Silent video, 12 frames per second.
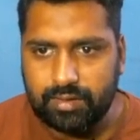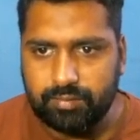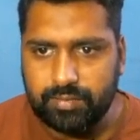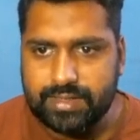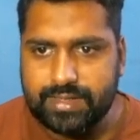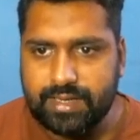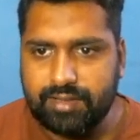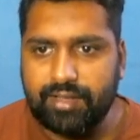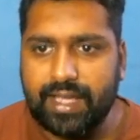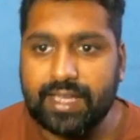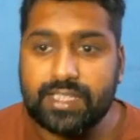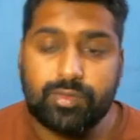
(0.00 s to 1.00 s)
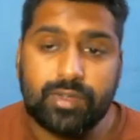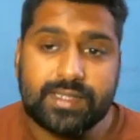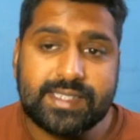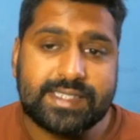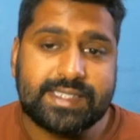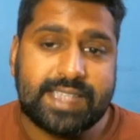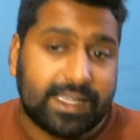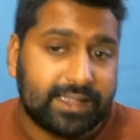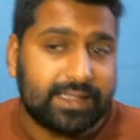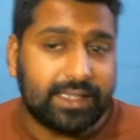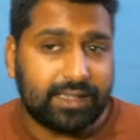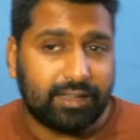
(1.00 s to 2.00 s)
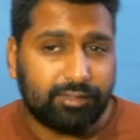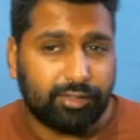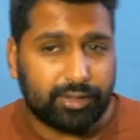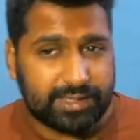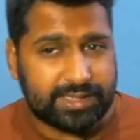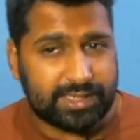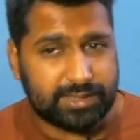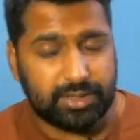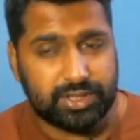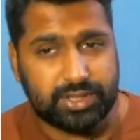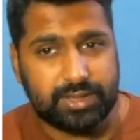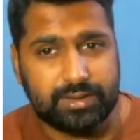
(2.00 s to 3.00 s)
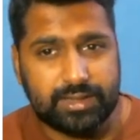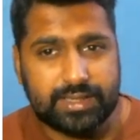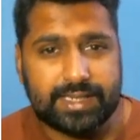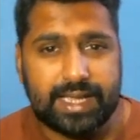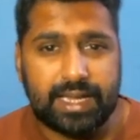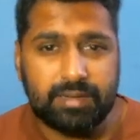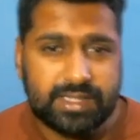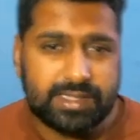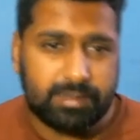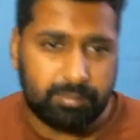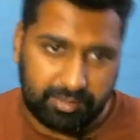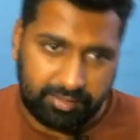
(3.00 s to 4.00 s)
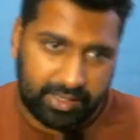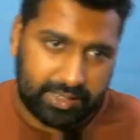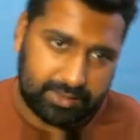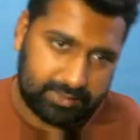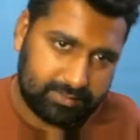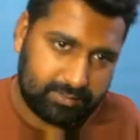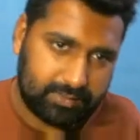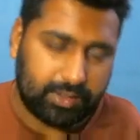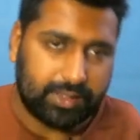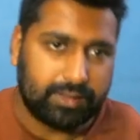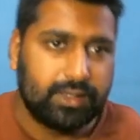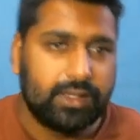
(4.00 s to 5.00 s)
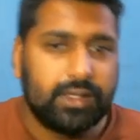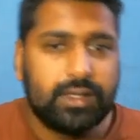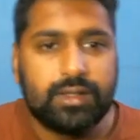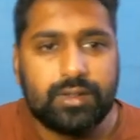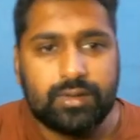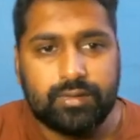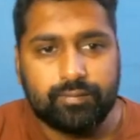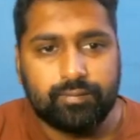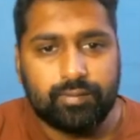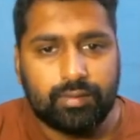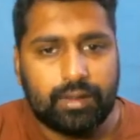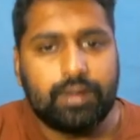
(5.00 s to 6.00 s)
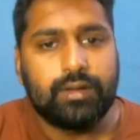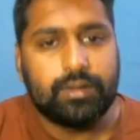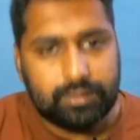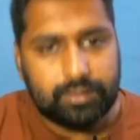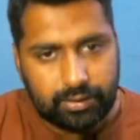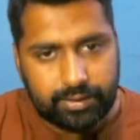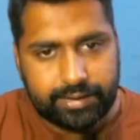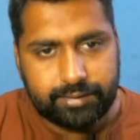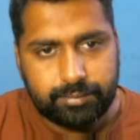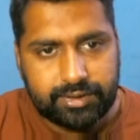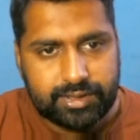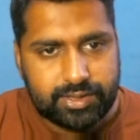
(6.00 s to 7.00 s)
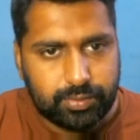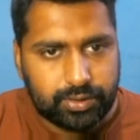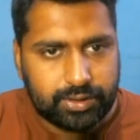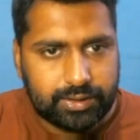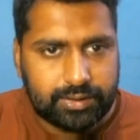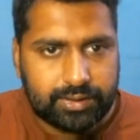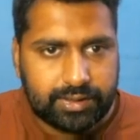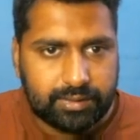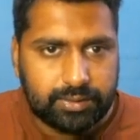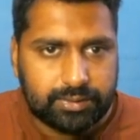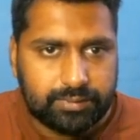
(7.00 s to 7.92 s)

Means if x was sec theta for this expression, this can be simplified. Okay. Now let me just put it in the table.